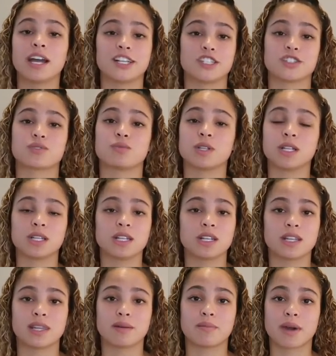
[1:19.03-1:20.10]
I just really
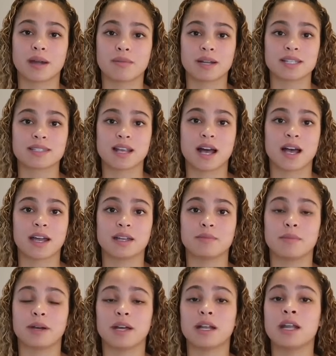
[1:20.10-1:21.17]
needed them by my side,
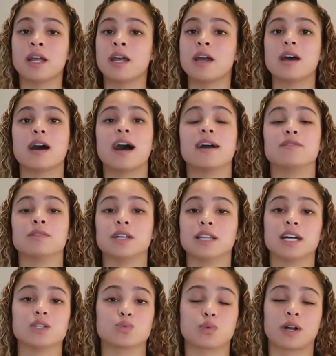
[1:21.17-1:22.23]
but I
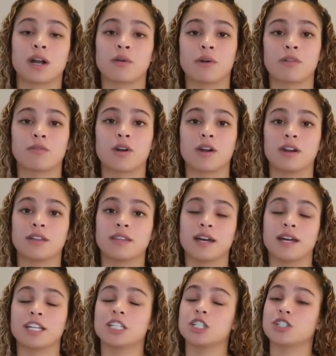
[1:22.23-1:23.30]
realized where I went wrong in
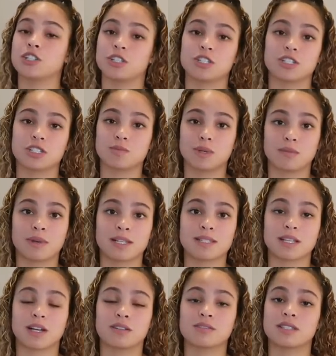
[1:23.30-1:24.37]
that, and it should have just been
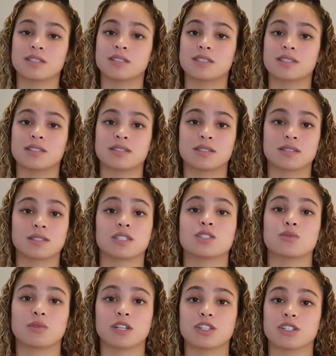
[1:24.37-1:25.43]
myself, since this is a
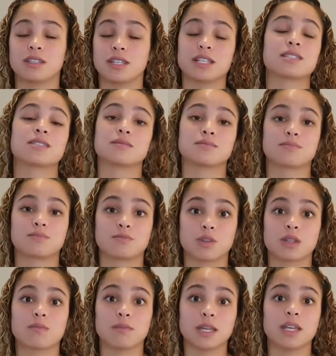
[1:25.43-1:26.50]
situation that's
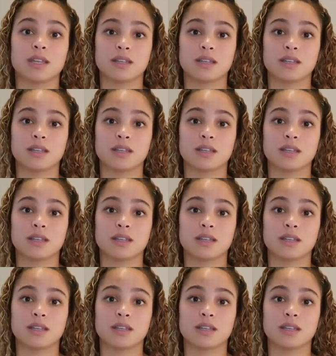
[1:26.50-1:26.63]
with me.